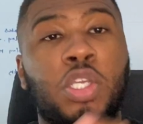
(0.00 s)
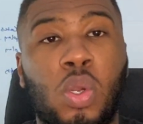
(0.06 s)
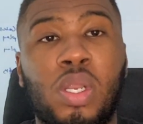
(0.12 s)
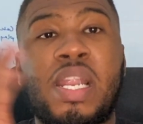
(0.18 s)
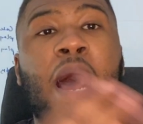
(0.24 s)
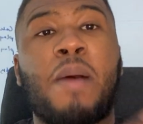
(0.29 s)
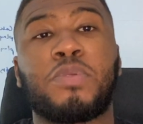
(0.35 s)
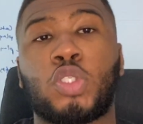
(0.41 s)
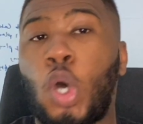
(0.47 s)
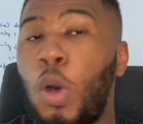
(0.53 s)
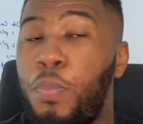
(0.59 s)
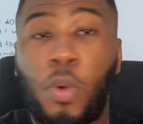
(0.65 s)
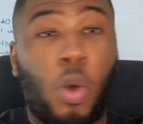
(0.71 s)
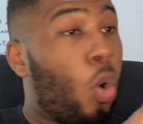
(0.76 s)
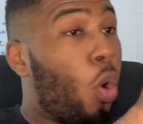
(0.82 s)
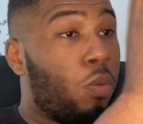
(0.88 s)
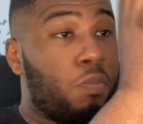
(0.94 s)
laptop
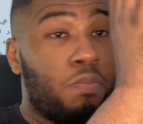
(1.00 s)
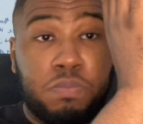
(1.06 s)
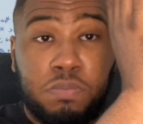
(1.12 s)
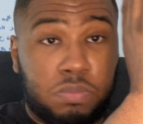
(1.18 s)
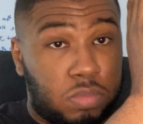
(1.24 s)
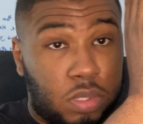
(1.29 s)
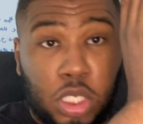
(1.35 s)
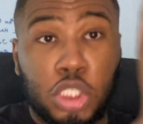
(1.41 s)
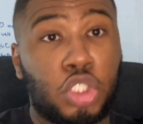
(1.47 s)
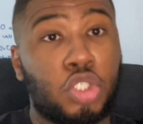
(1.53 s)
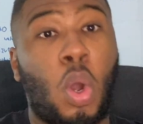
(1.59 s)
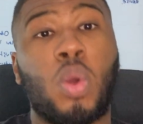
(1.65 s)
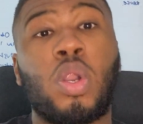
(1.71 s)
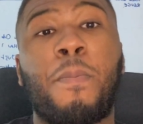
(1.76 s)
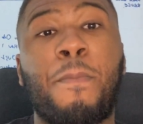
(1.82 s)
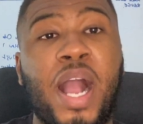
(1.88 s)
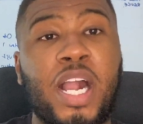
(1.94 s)
or
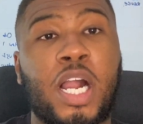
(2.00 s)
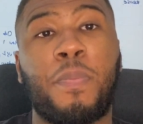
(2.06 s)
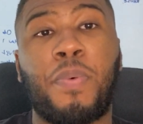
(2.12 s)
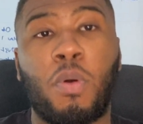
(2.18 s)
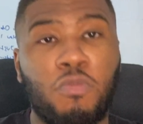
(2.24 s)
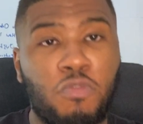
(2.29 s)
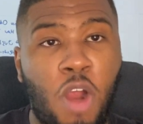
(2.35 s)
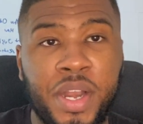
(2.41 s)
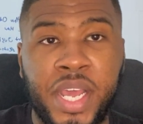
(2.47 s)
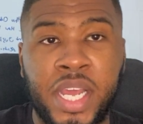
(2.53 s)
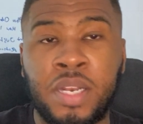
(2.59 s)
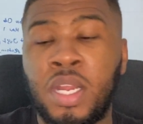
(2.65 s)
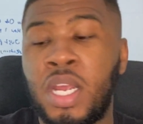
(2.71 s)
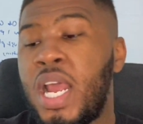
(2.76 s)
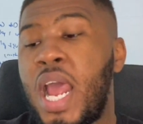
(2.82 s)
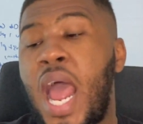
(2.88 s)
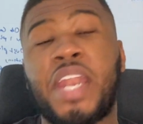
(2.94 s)
controller back up and running,